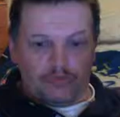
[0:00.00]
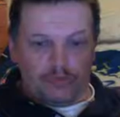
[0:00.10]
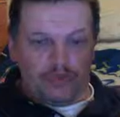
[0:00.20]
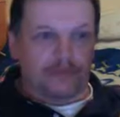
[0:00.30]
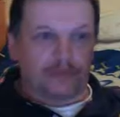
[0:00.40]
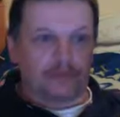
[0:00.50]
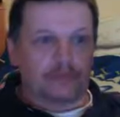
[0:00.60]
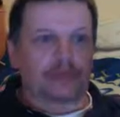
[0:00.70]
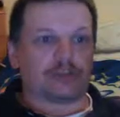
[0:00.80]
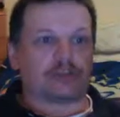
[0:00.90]
PVA
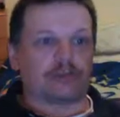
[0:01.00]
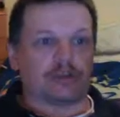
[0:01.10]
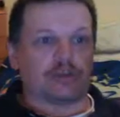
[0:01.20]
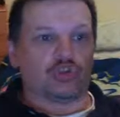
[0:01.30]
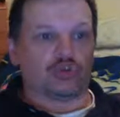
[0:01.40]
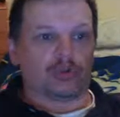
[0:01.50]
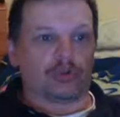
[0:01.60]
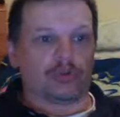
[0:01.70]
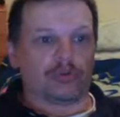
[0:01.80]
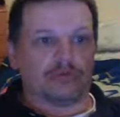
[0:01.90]
bags are pretty good
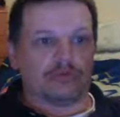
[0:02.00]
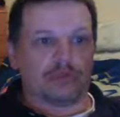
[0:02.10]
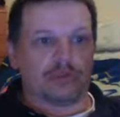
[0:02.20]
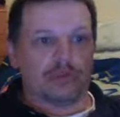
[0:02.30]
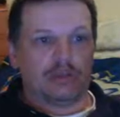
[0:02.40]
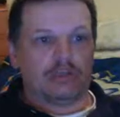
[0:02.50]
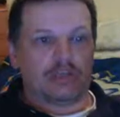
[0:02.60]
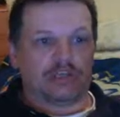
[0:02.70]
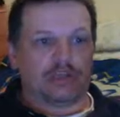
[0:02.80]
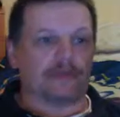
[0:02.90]
because it
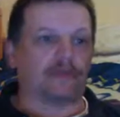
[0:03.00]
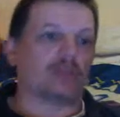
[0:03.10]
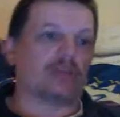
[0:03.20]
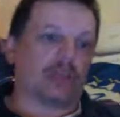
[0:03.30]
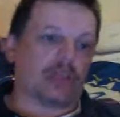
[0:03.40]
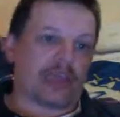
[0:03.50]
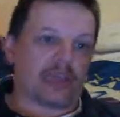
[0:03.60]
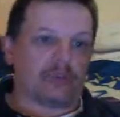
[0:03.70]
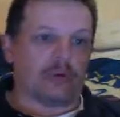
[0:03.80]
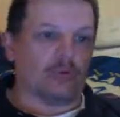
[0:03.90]
saves you keep
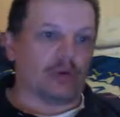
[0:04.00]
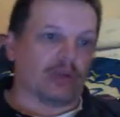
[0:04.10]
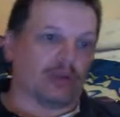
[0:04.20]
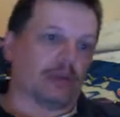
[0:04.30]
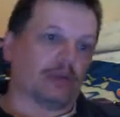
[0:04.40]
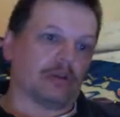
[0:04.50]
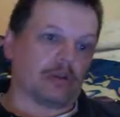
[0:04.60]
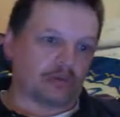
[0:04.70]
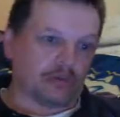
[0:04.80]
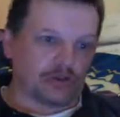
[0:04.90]
catapulting out, you
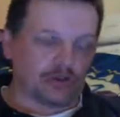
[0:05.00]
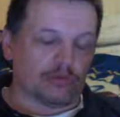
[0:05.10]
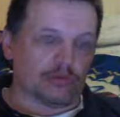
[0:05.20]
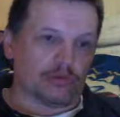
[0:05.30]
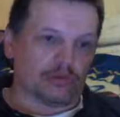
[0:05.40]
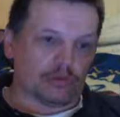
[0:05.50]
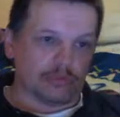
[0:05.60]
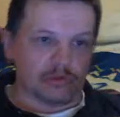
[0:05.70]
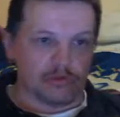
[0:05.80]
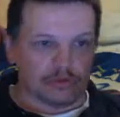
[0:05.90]
know, time and
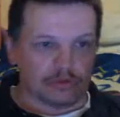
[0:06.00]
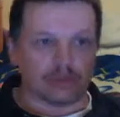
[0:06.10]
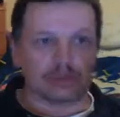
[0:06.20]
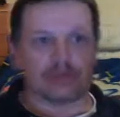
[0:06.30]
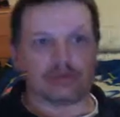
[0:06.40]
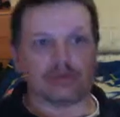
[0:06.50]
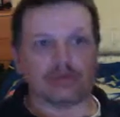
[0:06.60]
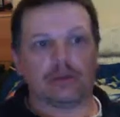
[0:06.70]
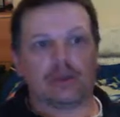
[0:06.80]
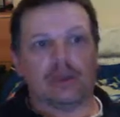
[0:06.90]
time again,
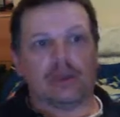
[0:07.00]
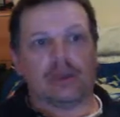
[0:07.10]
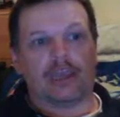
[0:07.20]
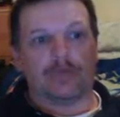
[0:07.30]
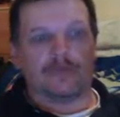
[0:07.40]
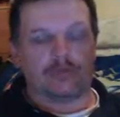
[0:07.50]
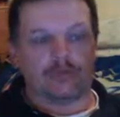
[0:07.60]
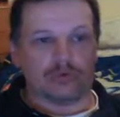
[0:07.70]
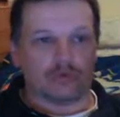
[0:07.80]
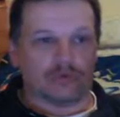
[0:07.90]

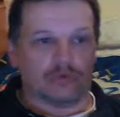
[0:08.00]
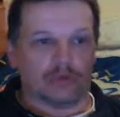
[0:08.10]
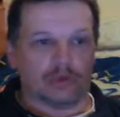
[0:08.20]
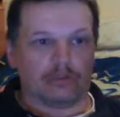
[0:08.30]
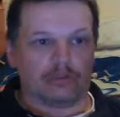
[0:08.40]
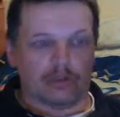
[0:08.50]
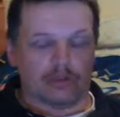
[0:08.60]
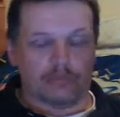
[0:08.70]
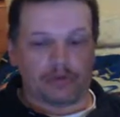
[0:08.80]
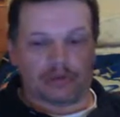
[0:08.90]
handfuls of like
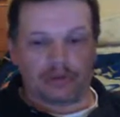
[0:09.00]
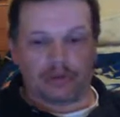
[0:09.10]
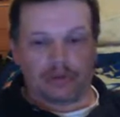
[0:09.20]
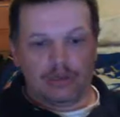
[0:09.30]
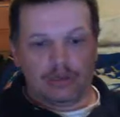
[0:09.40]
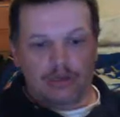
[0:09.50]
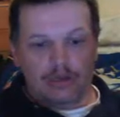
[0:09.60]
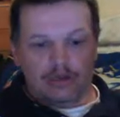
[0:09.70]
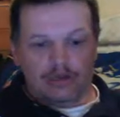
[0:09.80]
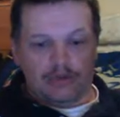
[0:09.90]
ground bait.
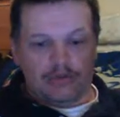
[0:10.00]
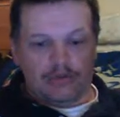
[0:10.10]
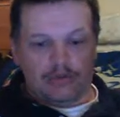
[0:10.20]
Now,